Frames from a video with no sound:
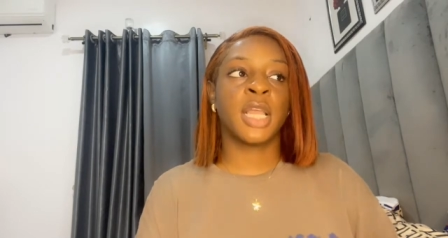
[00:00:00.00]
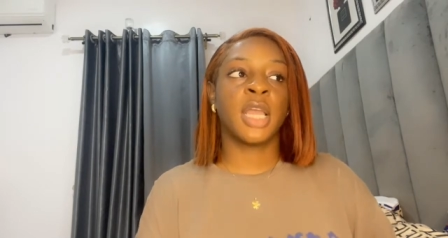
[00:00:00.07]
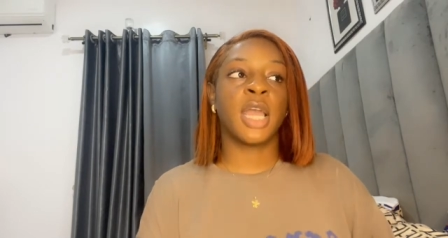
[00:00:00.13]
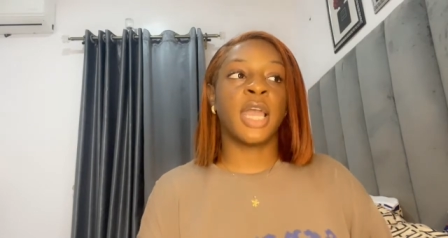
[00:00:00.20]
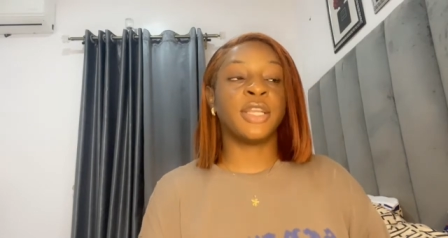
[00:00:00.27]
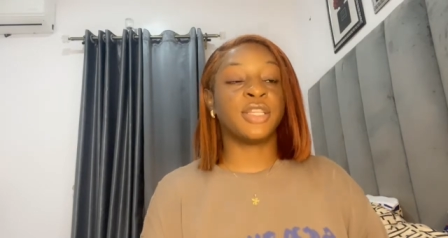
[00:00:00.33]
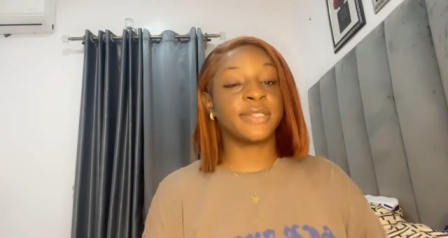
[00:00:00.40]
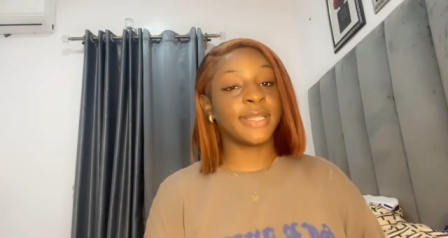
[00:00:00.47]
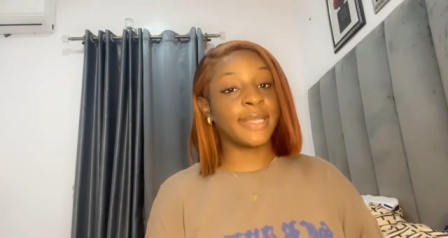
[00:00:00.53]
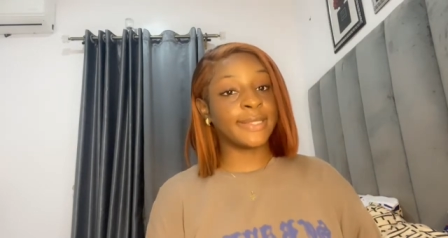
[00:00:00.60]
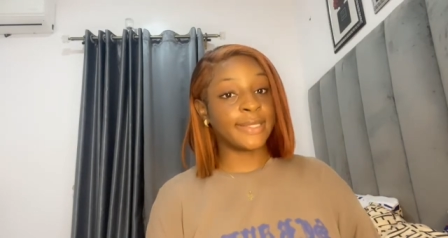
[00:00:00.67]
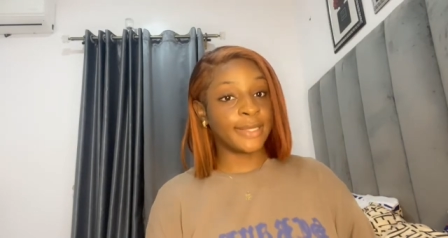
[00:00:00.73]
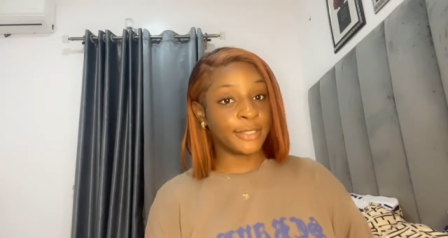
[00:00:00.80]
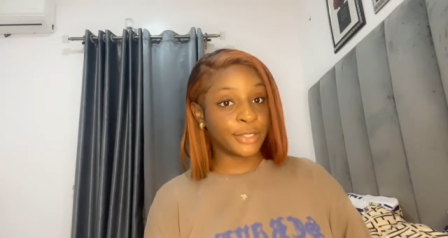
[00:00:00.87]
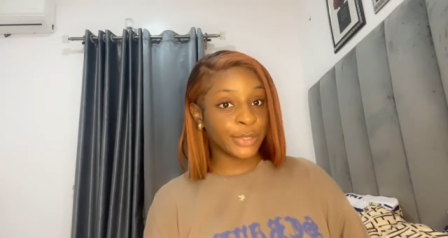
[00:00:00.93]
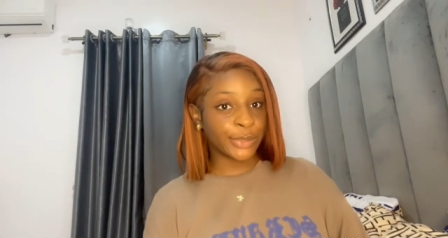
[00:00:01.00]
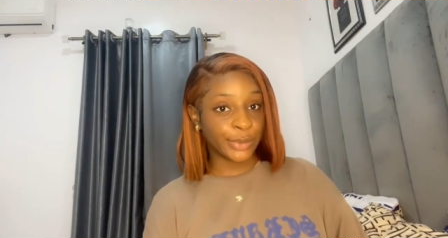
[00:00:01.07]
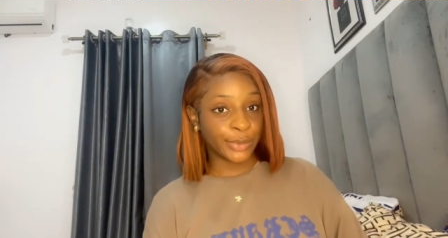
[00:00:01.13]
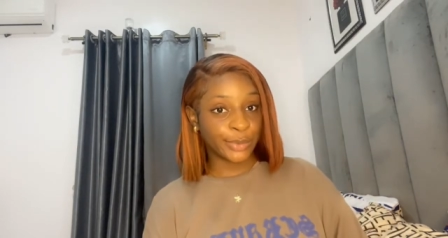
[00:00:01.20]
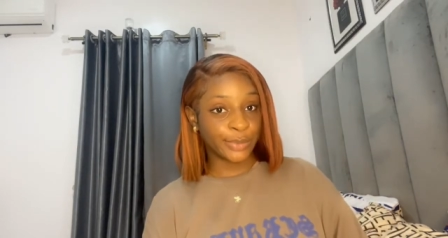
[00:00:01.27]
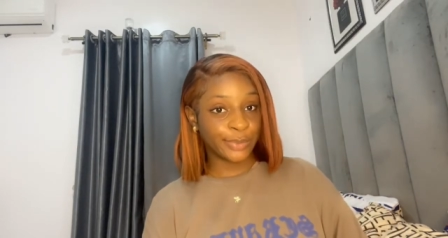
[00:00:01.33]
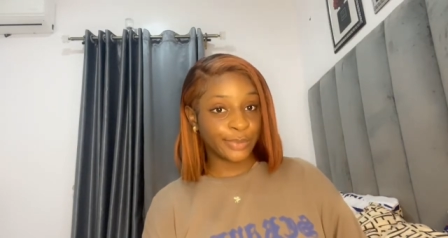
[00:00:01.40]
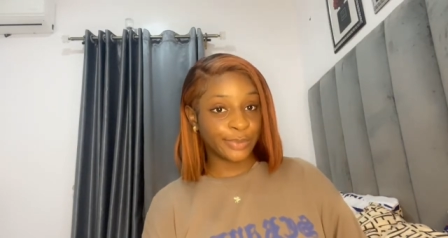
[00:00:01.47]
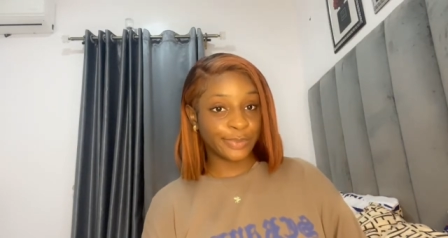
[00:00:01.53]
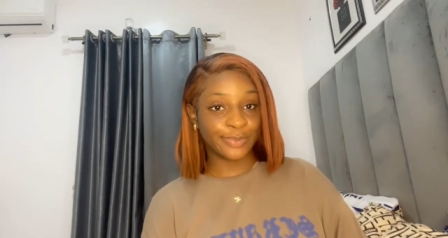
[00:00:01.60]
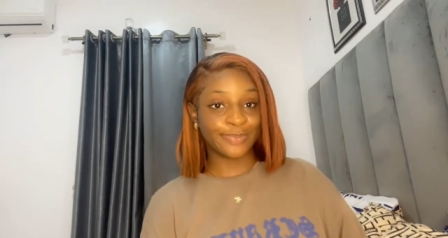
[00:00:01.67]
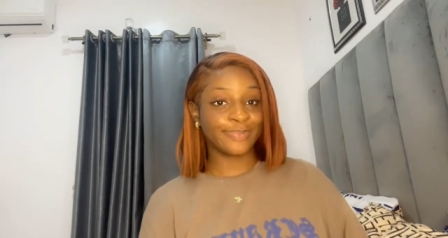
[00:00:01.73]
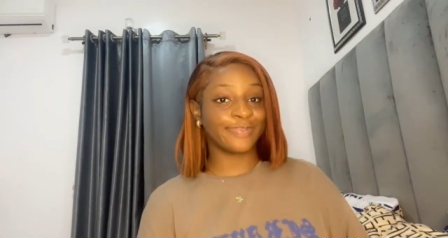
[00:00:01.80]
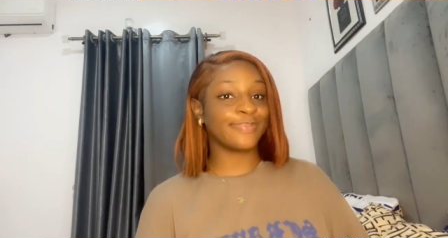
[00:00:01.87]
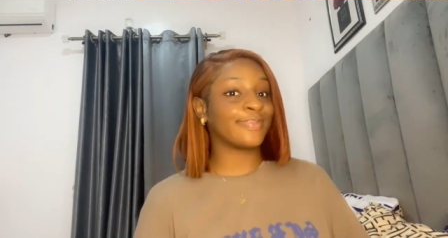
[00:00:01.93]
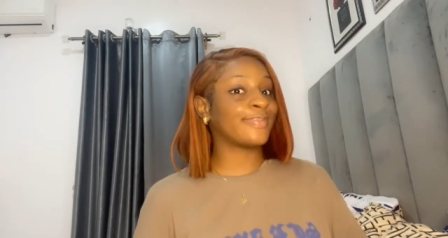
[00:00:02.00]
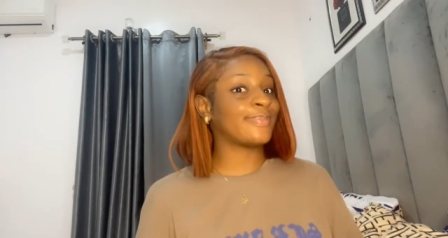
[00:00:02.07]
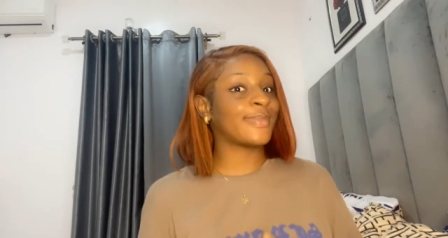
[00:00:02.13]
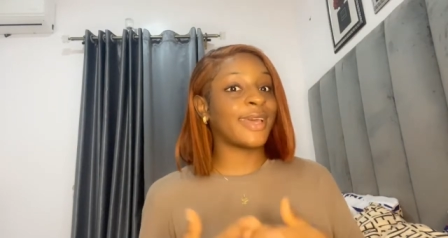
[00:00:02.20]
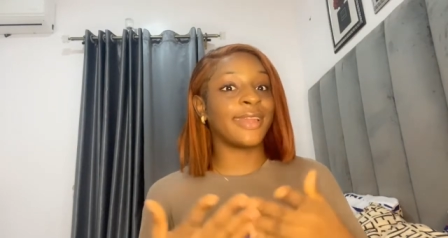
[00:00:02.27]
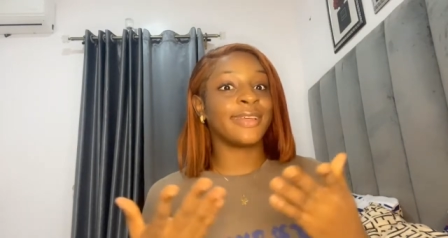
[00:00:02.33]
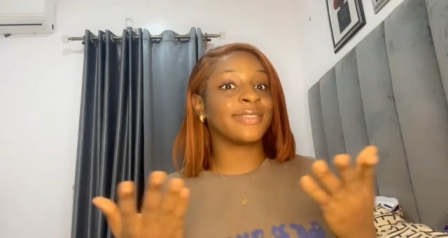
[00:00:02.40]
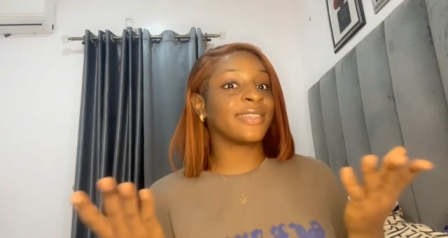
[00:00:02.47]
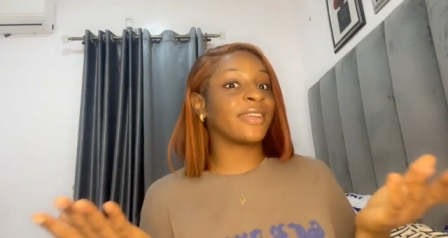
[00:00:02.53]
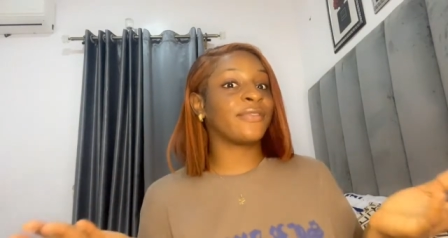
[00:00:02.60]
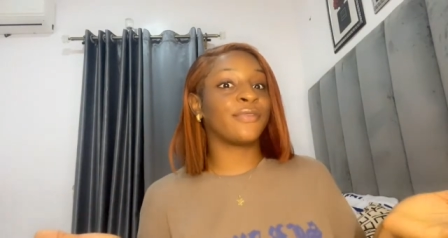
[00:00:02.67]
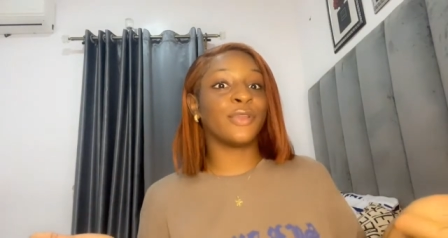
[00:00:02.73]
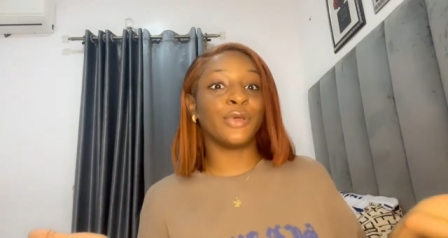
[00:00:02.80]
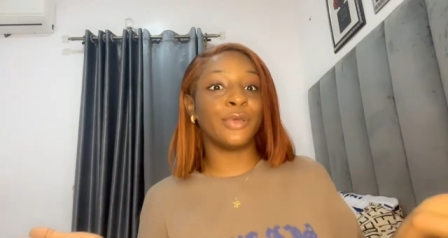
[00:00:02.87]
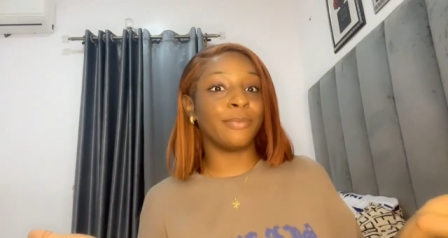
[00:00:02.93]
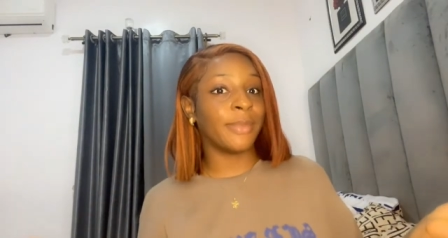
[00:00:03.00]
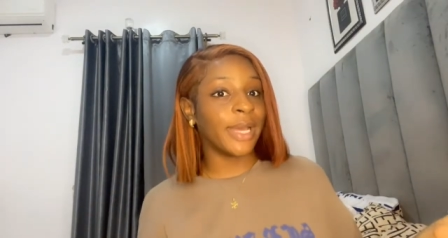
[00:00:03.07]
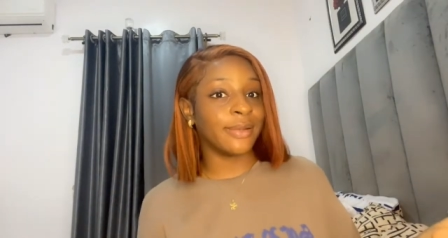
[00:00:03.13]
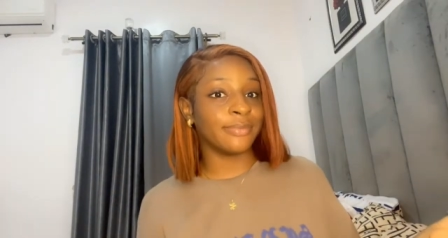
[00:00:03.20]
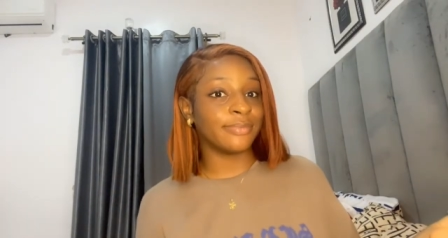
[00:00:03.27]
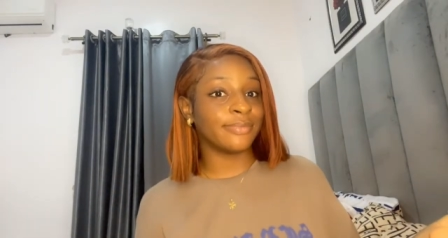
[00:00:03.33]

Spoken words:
I just entered school. And I started following man.